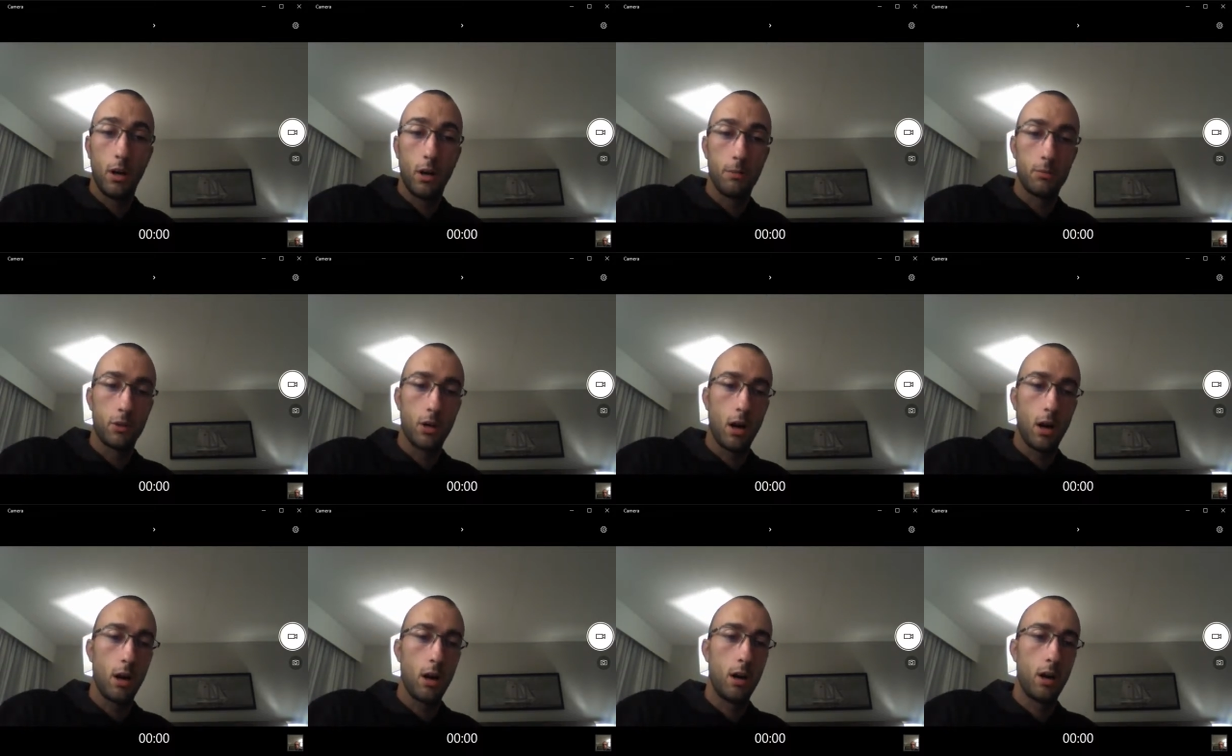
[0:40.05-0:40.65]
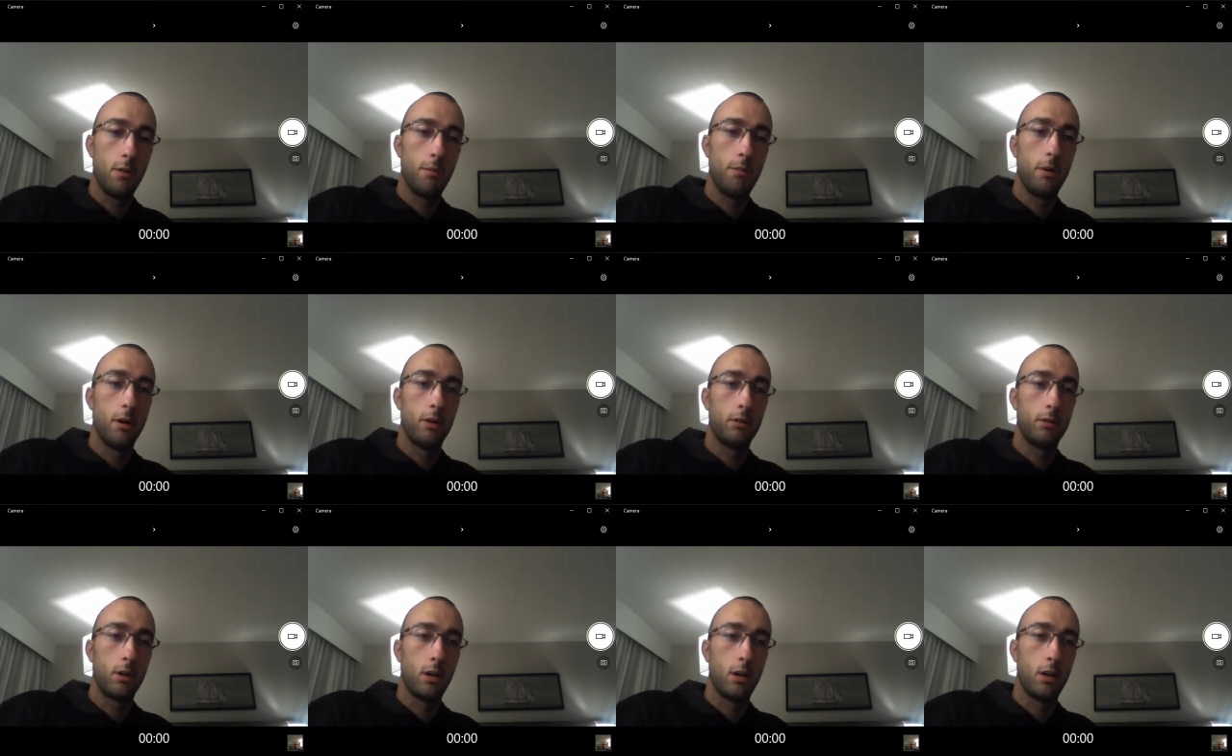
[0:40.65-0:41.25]
I'm sorry,
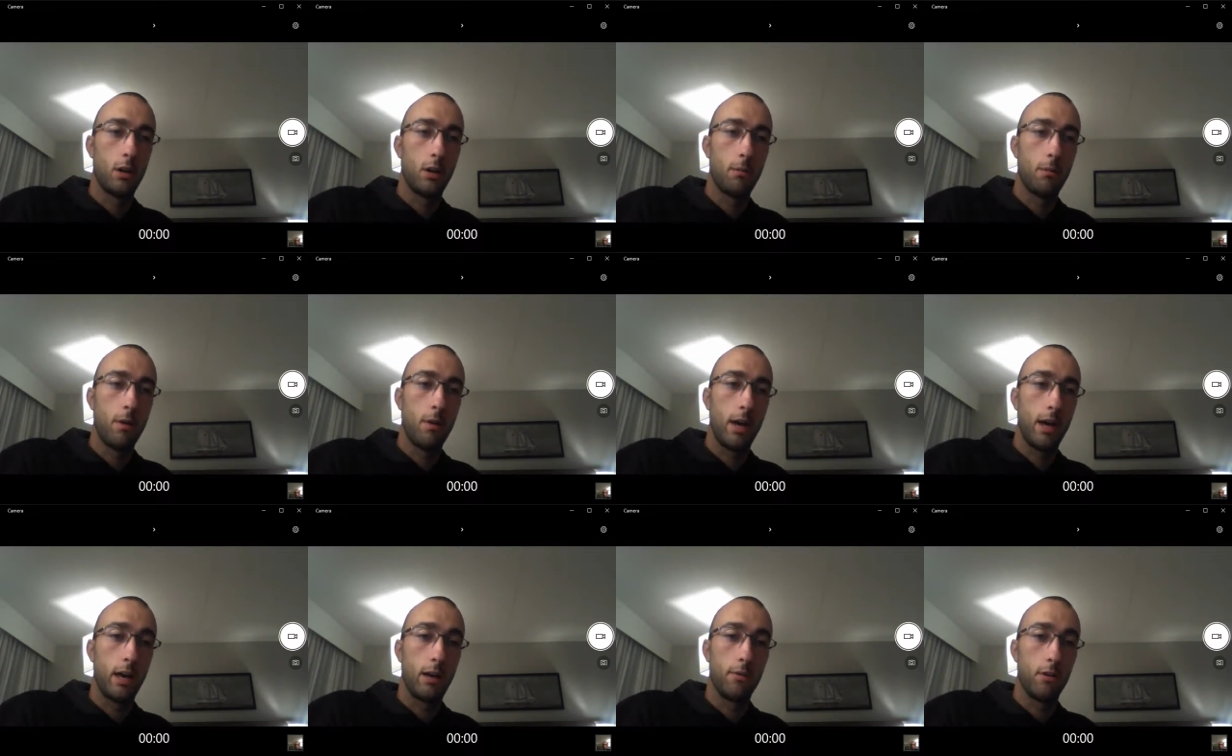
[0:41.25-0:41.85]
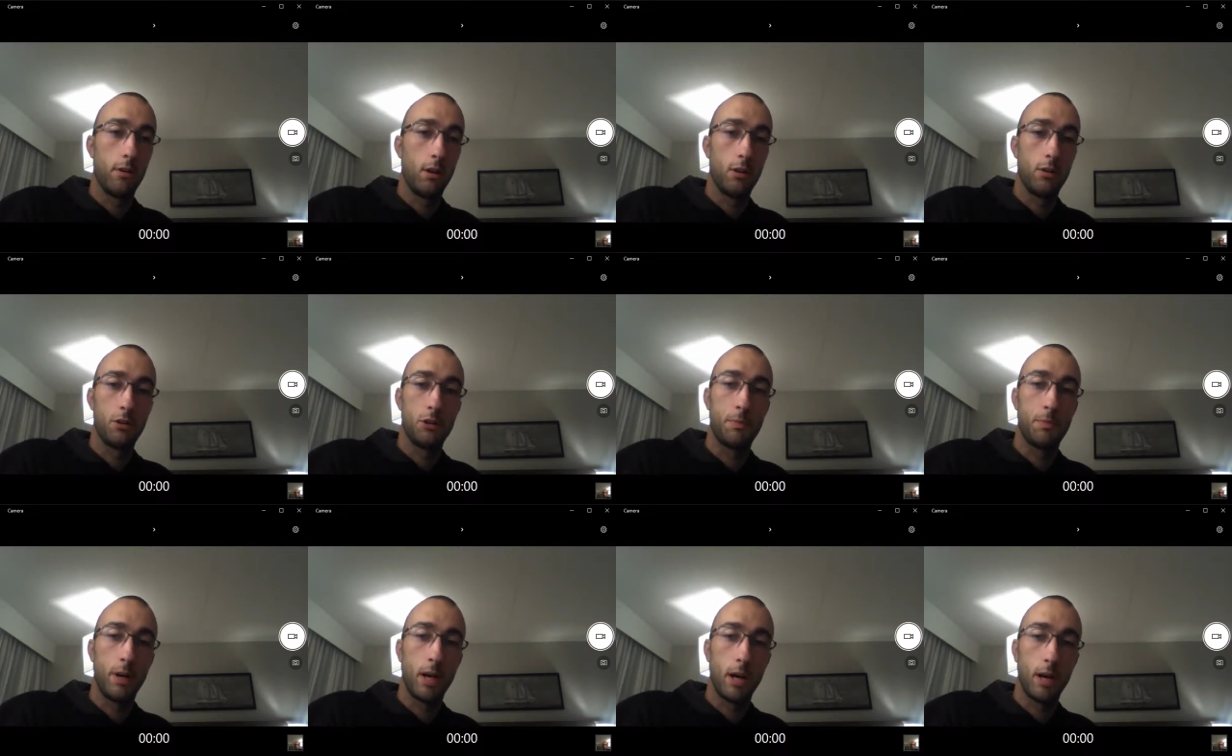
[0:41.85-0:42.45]
but um, I have another
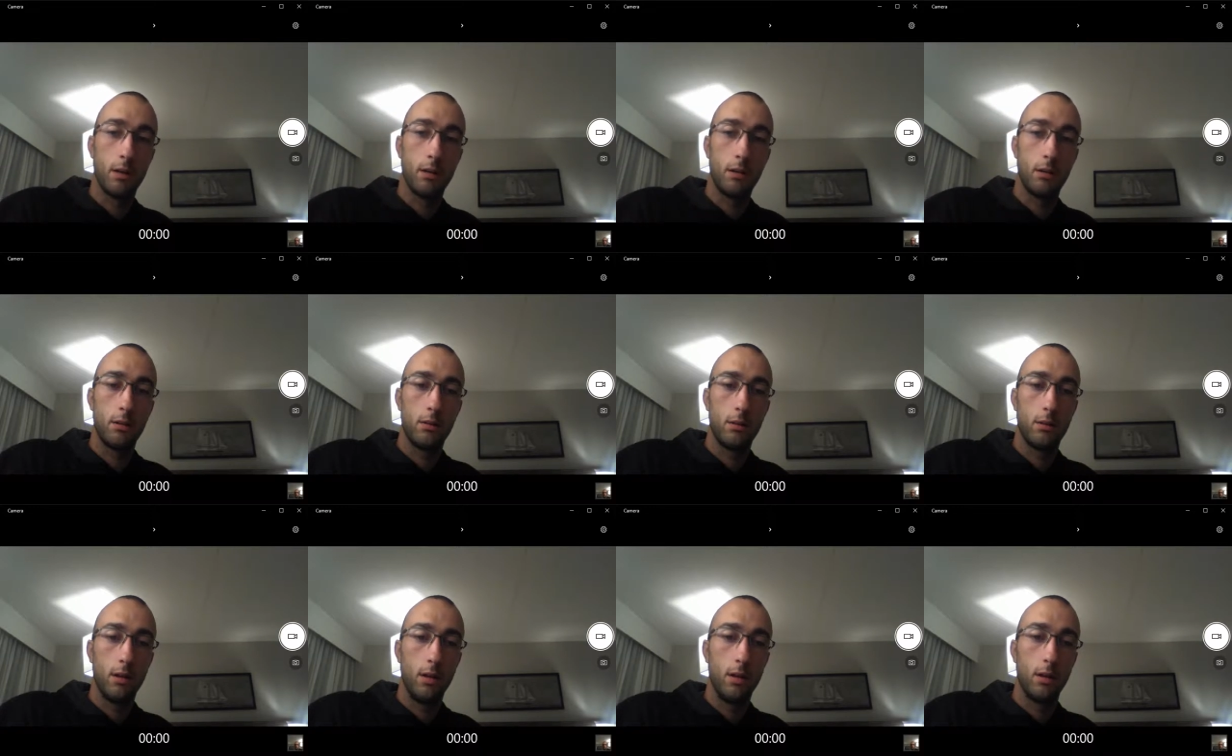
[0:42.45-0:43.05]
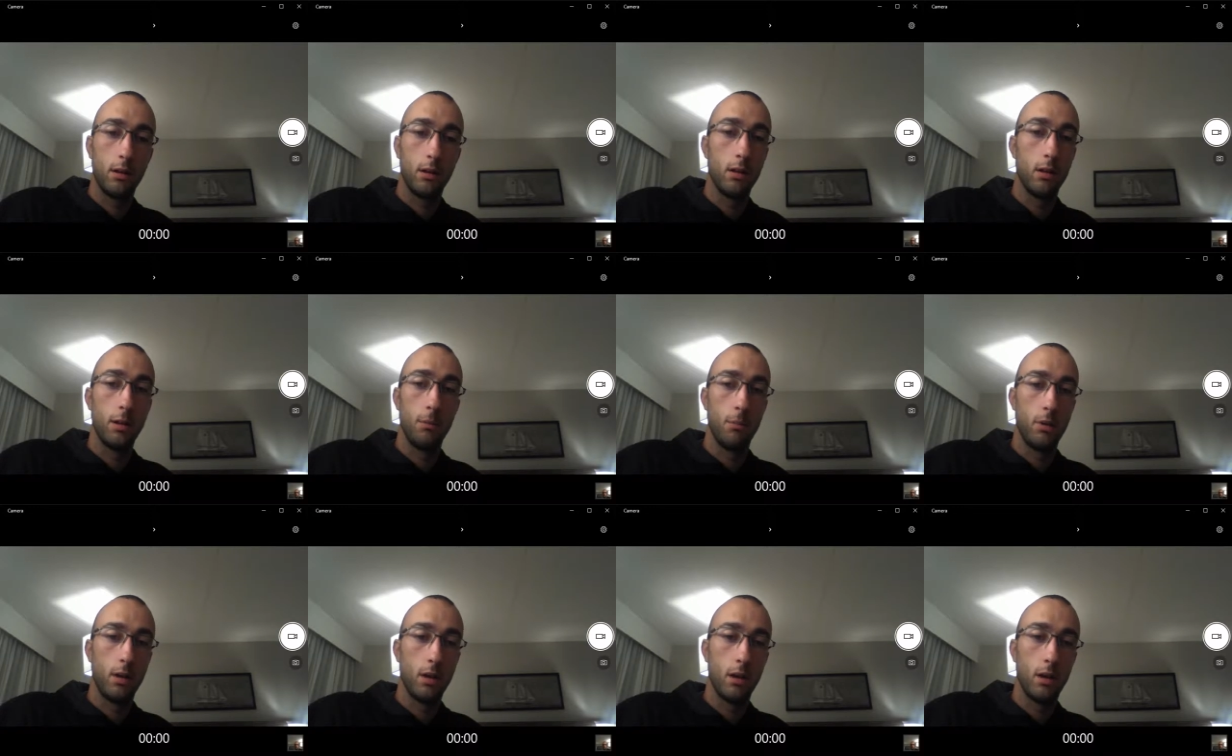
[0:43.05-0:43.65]
spot in
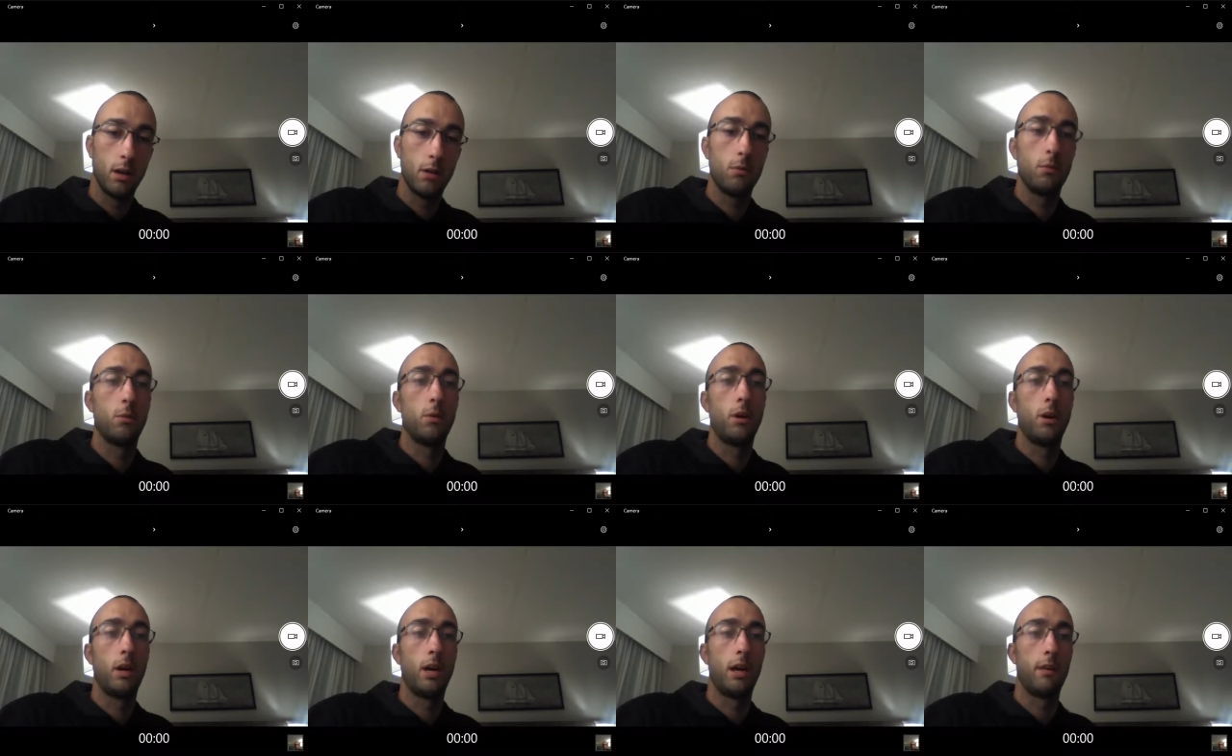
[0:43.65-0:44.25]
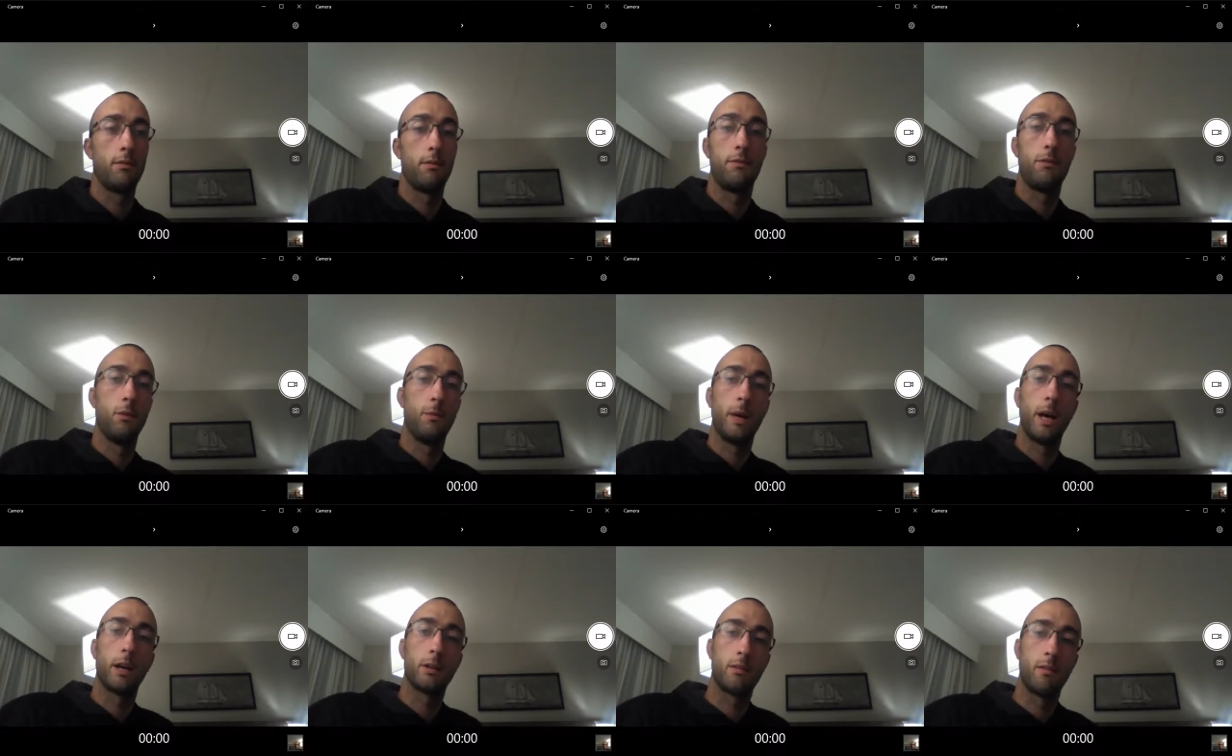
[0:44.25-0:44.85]
Columbia where I have a full
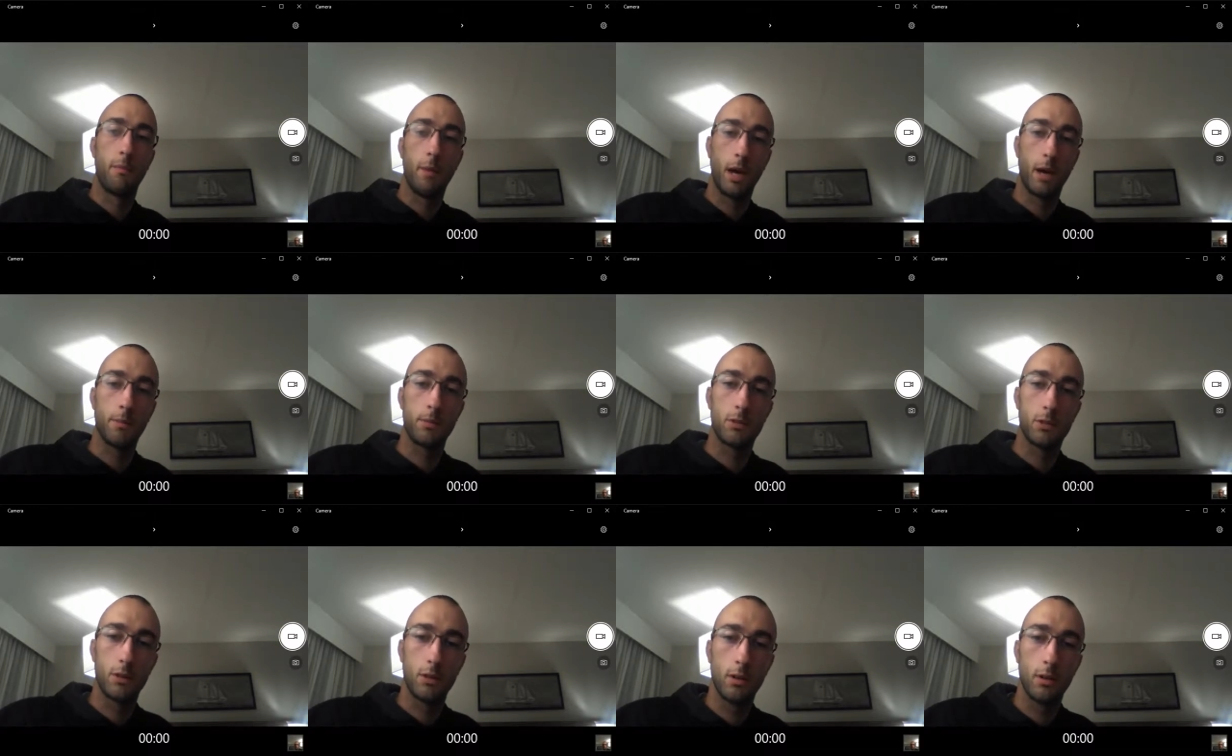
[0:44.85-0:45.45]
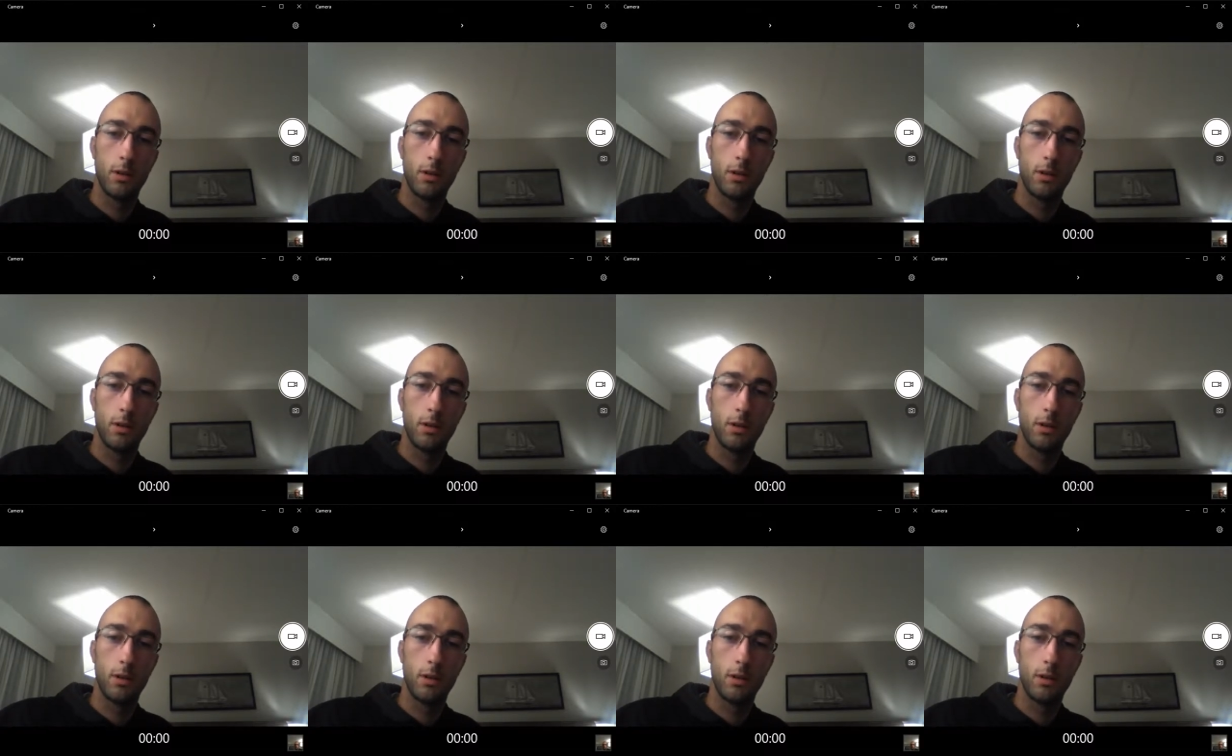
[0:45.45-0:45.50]
box of maps."